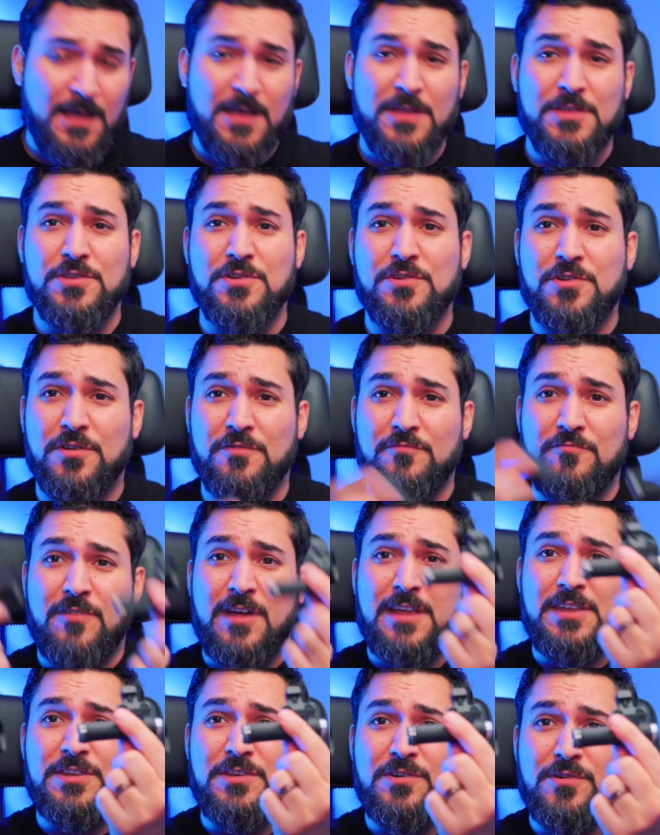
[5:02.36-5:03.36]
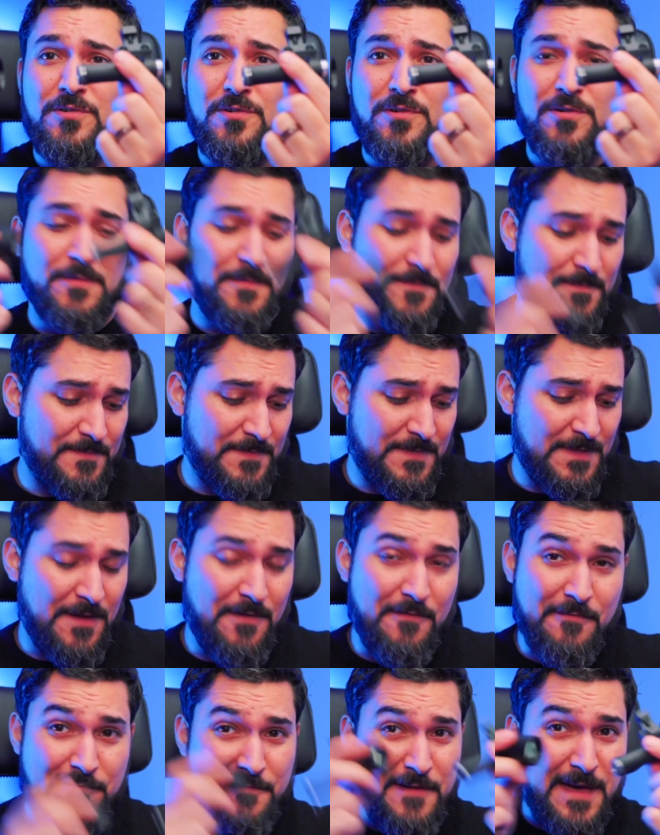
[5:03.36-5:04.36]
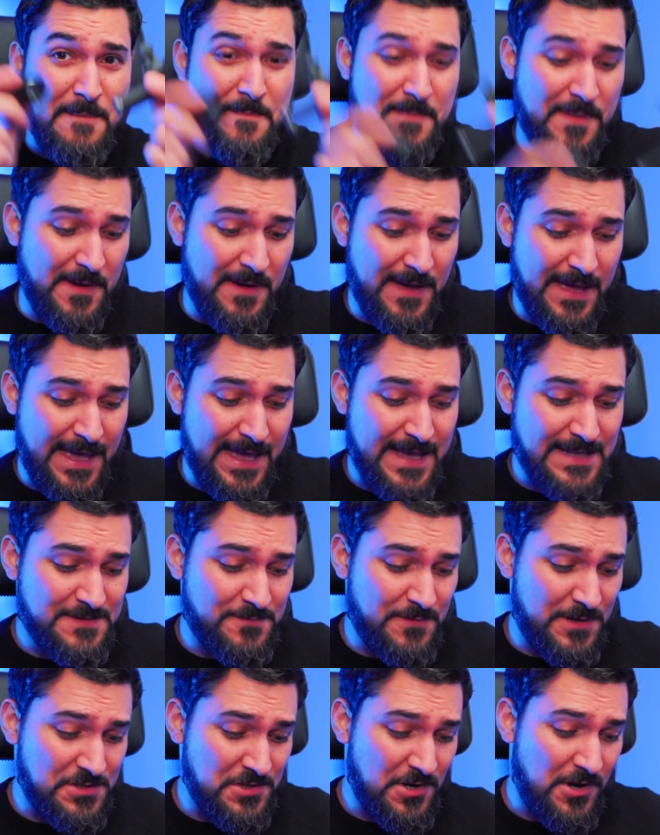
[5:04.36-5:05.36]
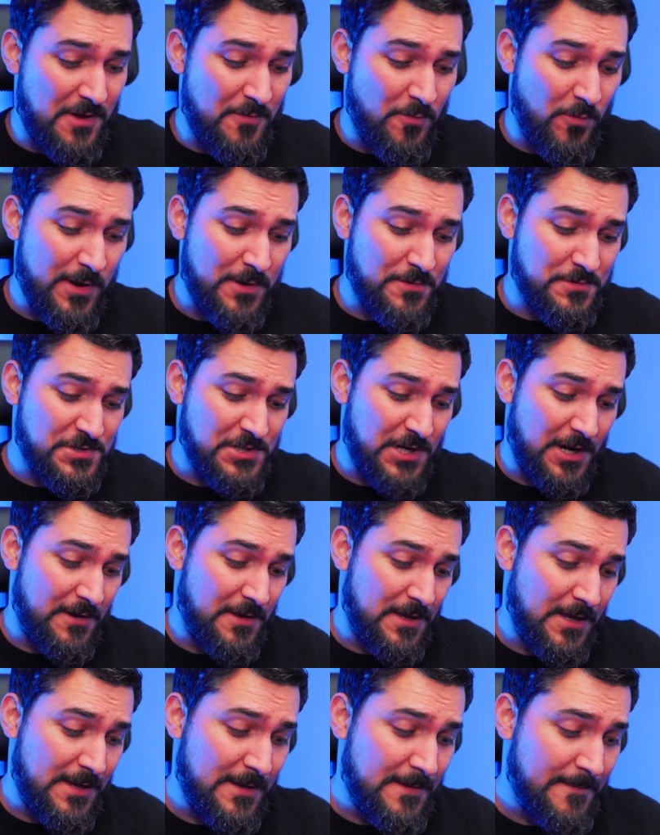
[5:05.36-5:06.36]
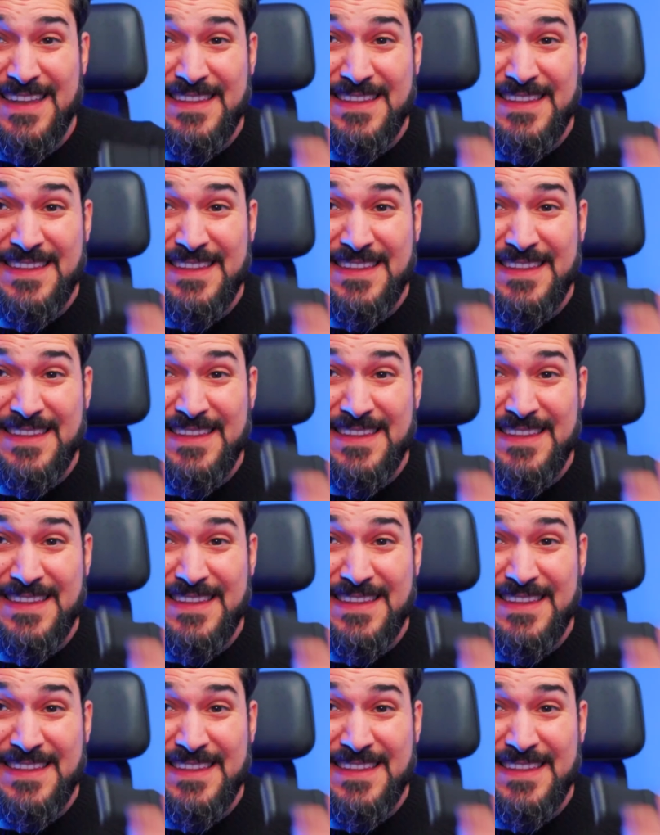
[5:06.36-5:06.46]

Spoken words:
You can run your vampire heads, which I will show you.